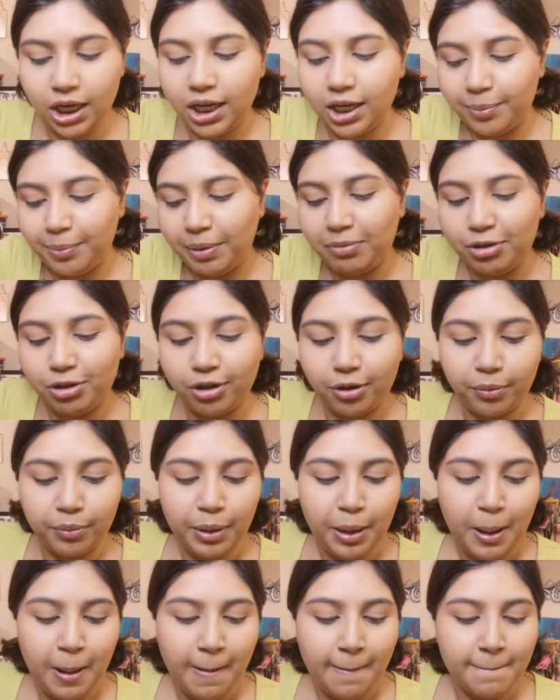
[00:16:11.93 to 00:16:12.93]
Maybe you don't.
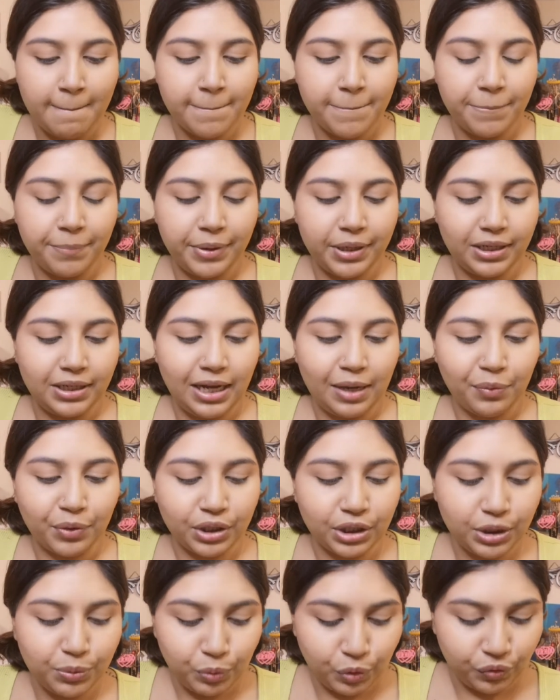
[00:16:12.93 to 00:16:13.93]
But now we're
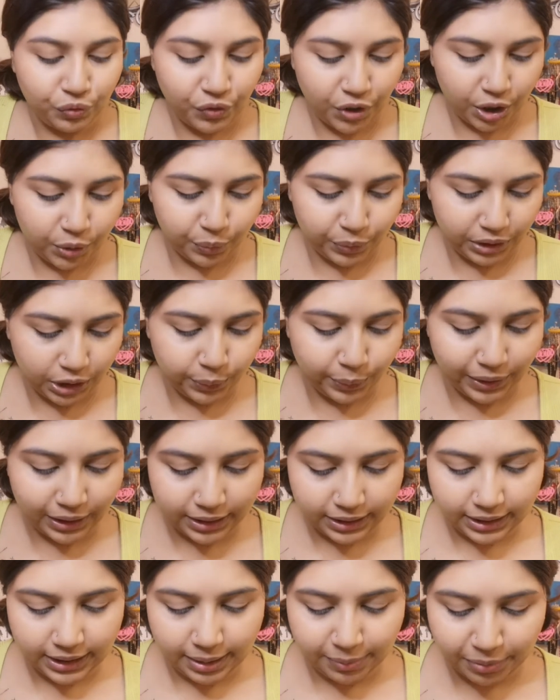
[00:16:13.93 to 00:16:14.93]
going to move on really
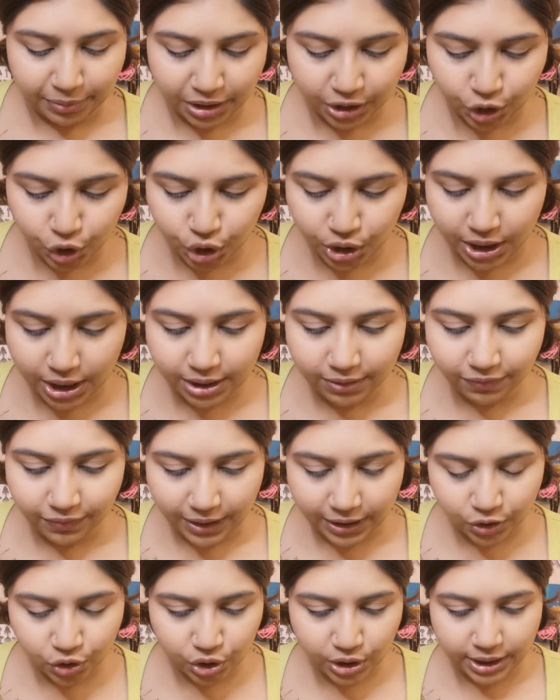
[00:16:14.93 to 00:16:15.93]
quickly. I'm going to try and
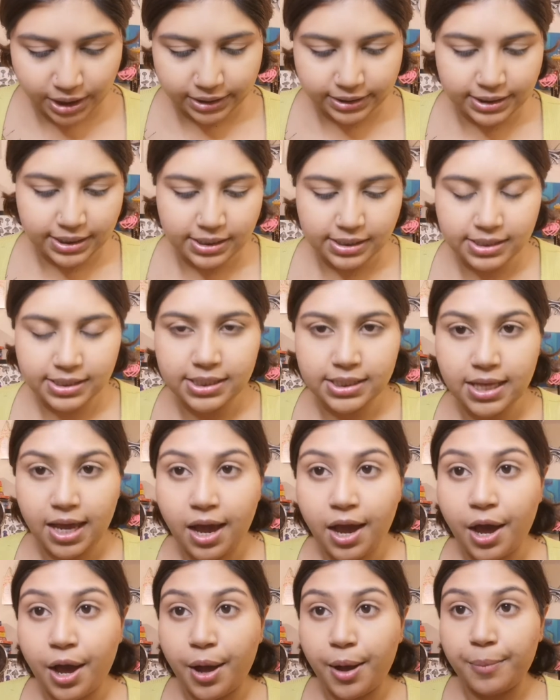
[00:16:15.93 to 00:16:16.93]
fast track this
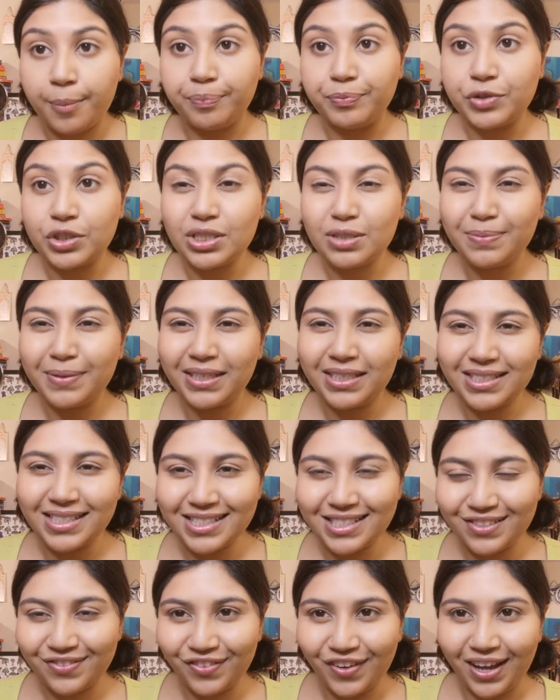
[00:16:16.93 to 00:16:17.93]
just because
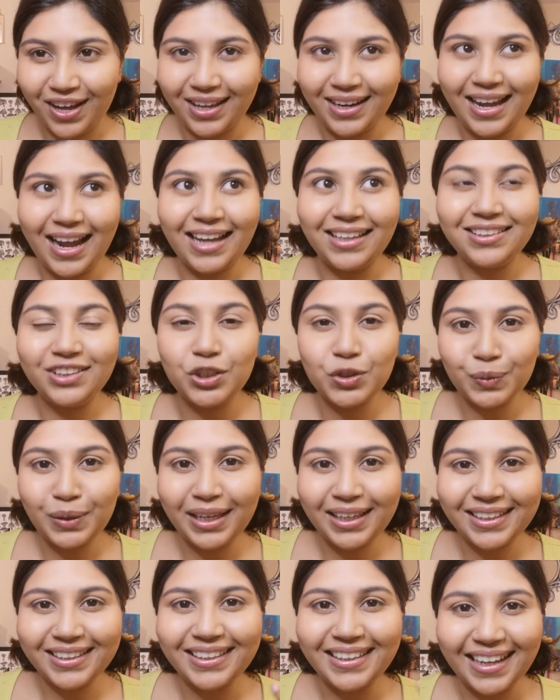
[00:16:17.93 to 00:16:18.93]
it's fun. I do
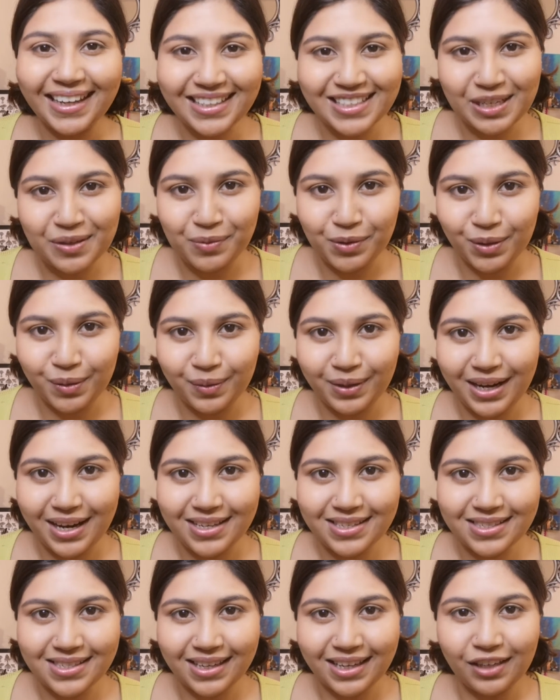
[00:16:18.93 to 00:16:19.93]
like connecting with you
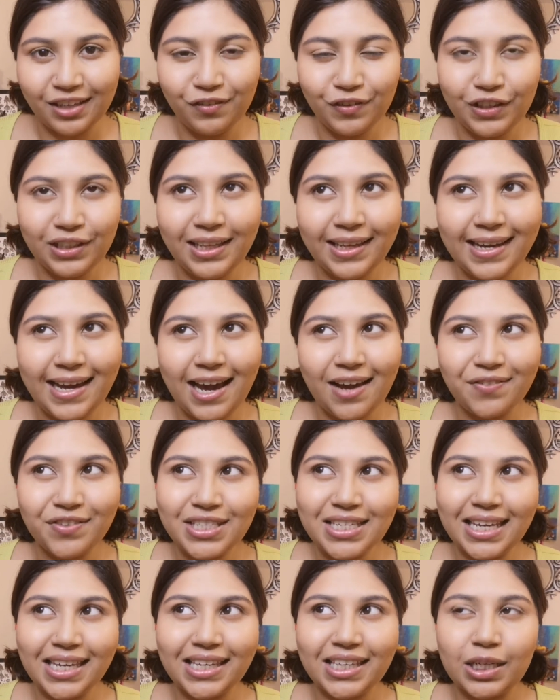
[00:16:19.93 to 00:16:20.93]
guys. Like, I feel like I
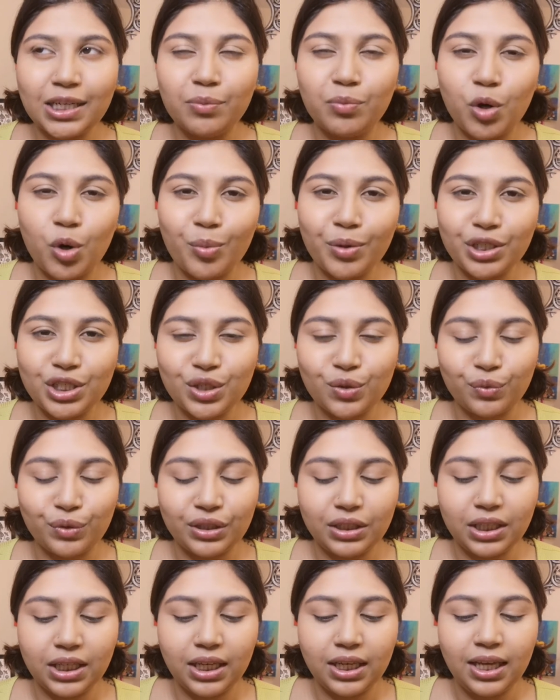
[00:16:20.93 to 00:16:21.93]
haven't taken a moment to
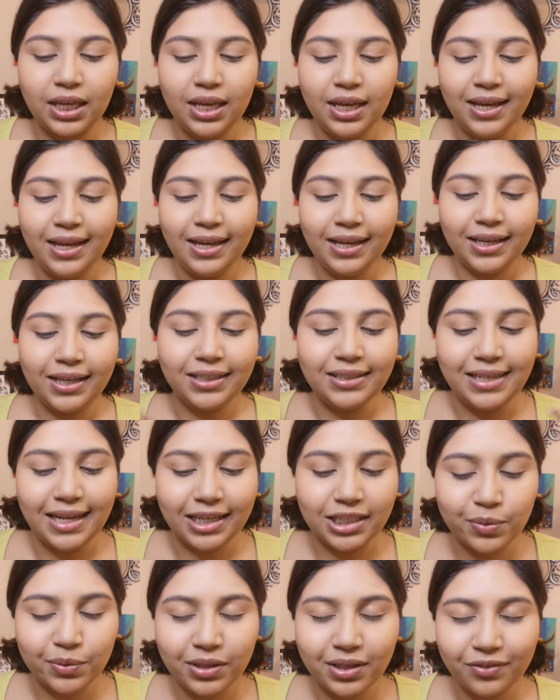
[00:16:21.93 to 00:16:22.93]
really
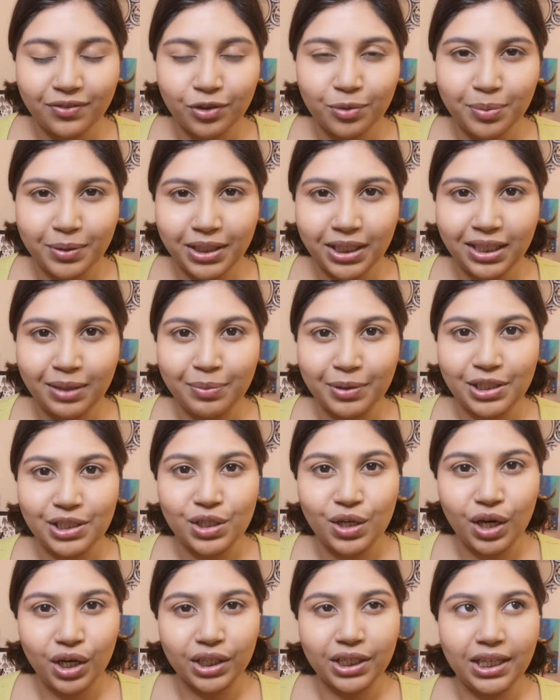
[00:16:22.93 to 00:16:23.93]
connect with everybody by
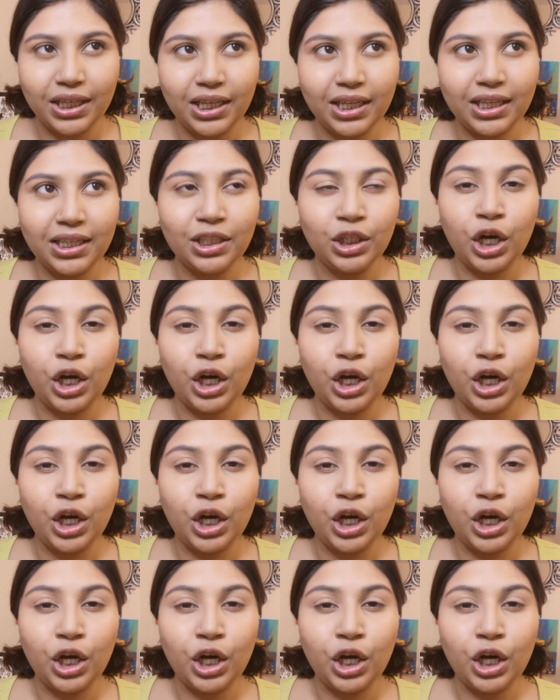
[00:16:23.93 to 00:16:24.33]
talking.